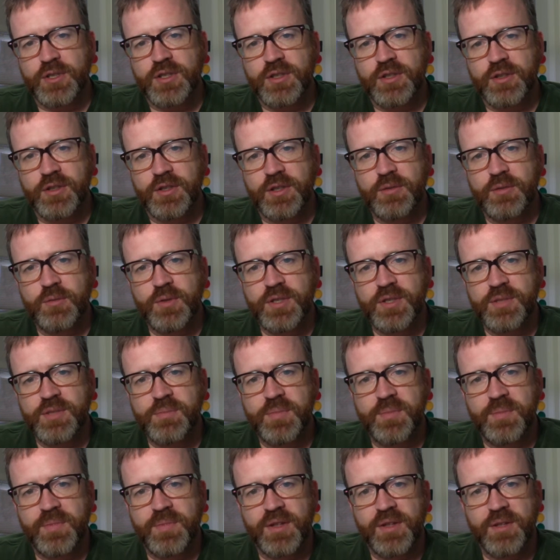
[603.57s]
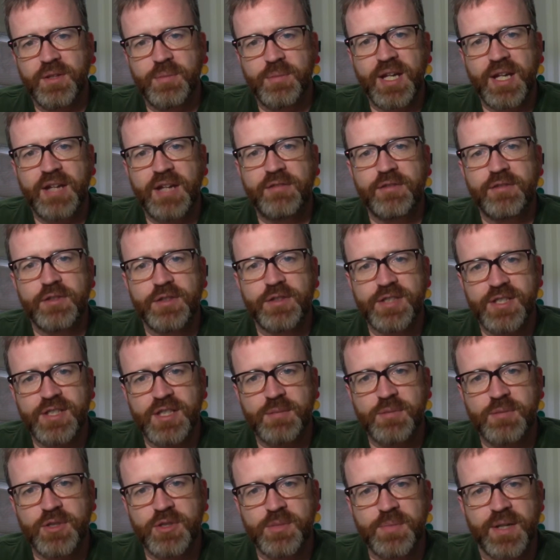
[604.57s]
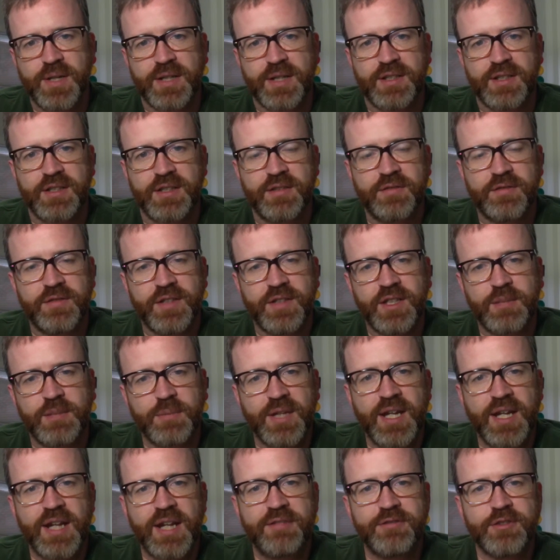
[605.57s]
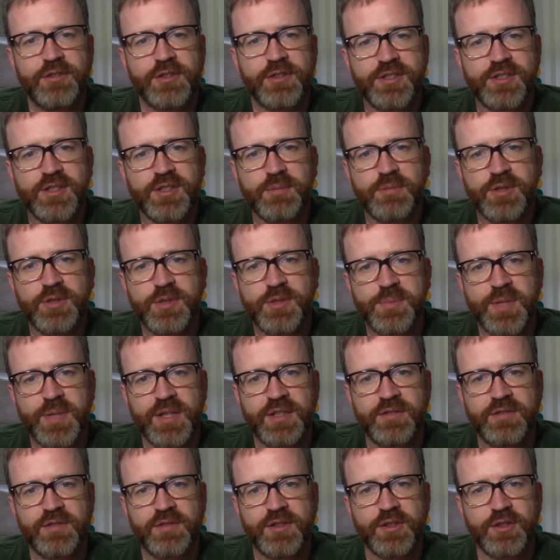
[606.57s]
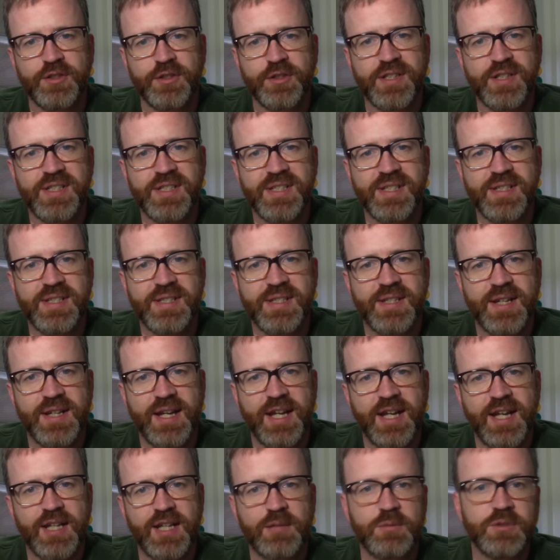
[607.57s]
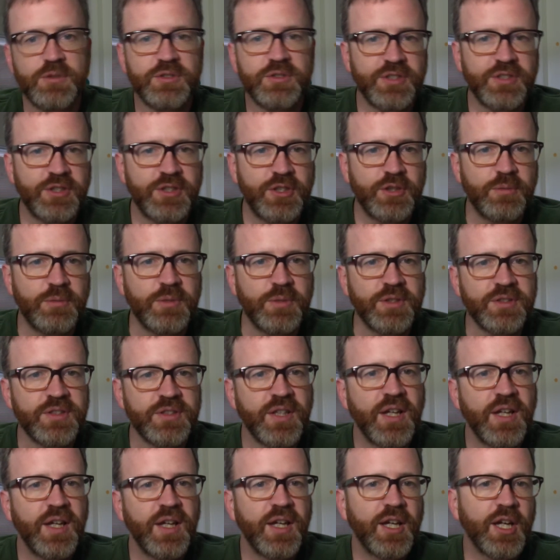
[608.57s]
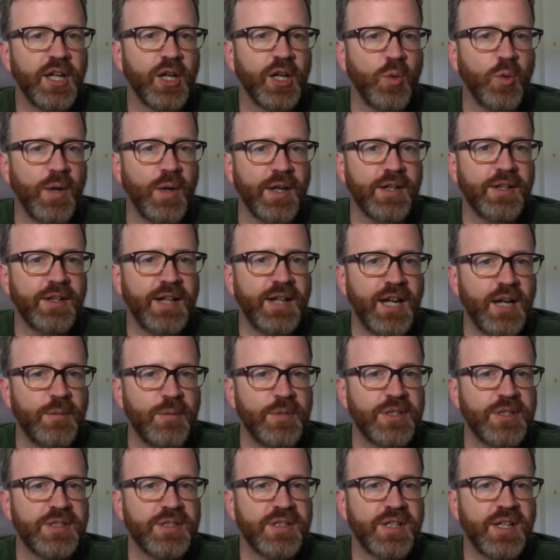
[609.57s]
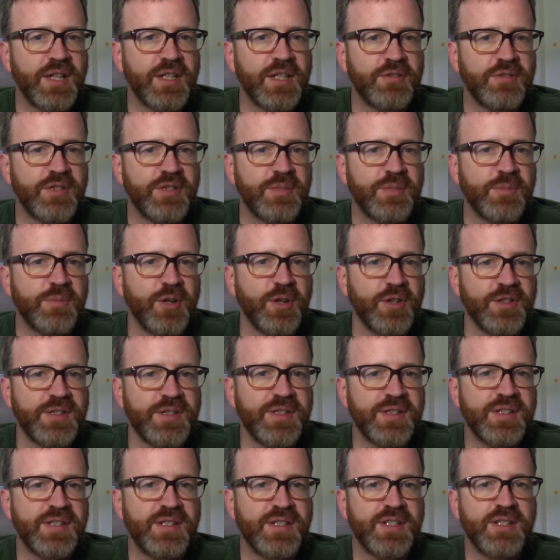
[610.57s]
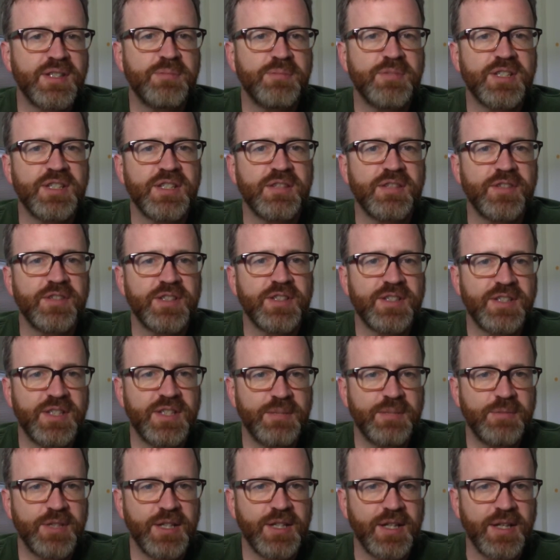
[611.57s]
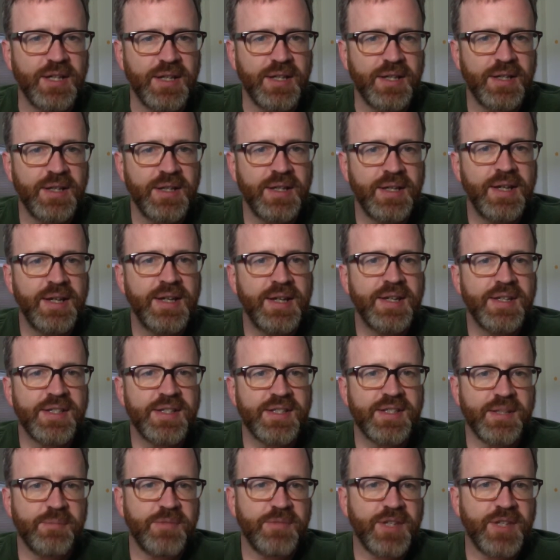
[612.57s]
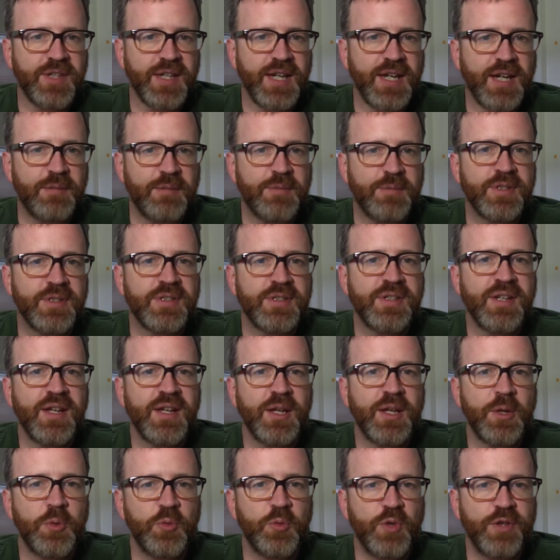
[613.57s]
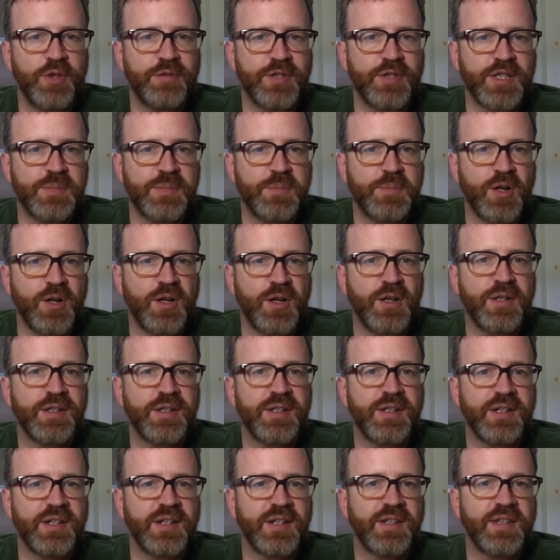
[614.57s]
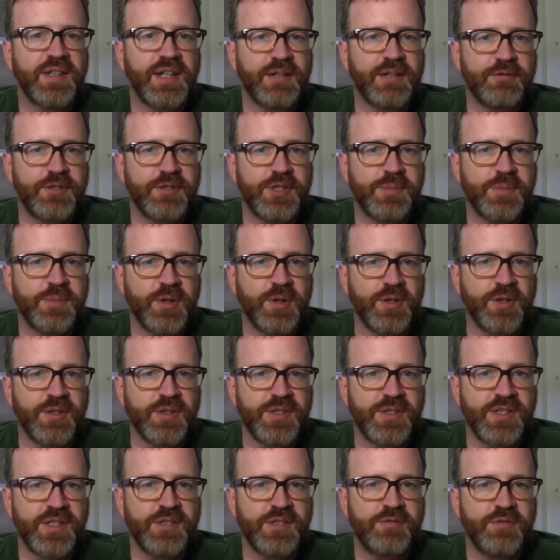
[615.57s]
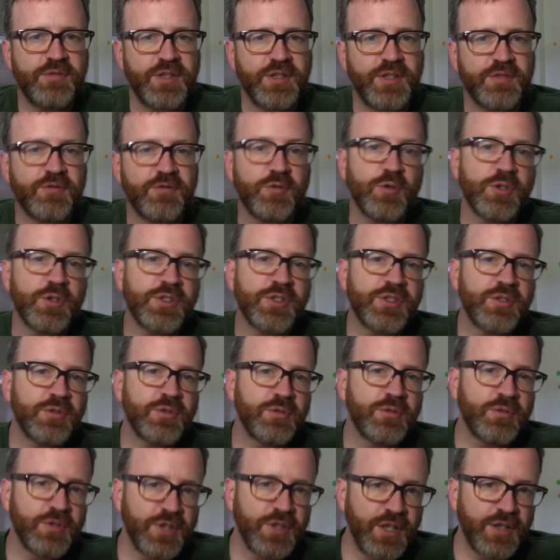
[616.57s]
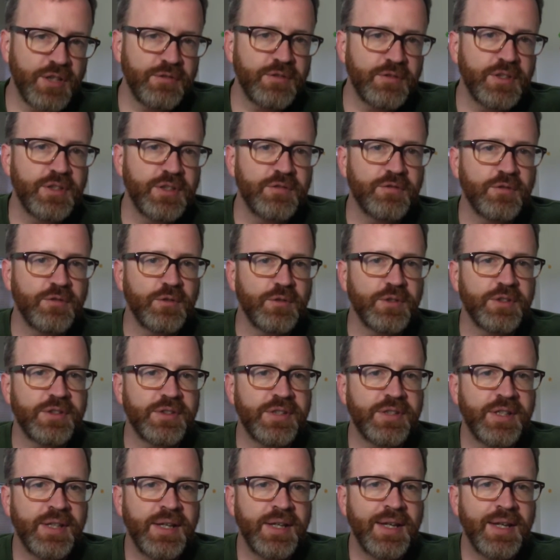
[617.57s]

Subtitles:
learning was the behavioristic perspective, and a behavioristic perspective on learning says that animals and humans acquire habits as responses to specific stimuli. Something happens, we respond, and that response is reinforced or not reinforced.